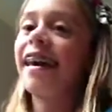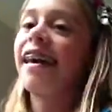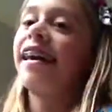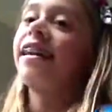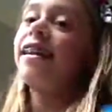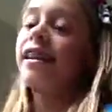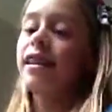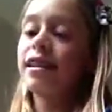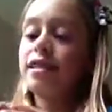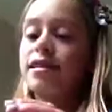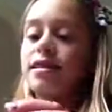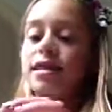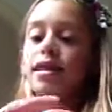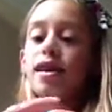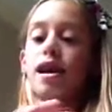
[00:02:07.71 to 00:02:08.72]
And
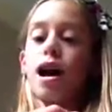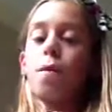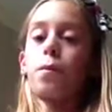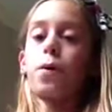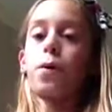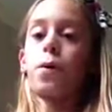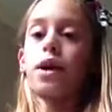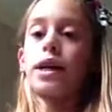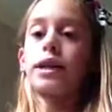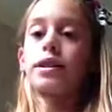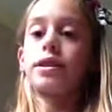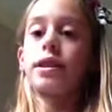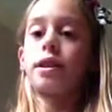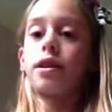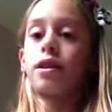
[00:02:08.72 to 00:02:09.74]
I'm going
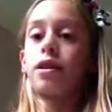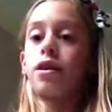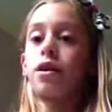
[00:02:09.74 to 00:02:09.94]
to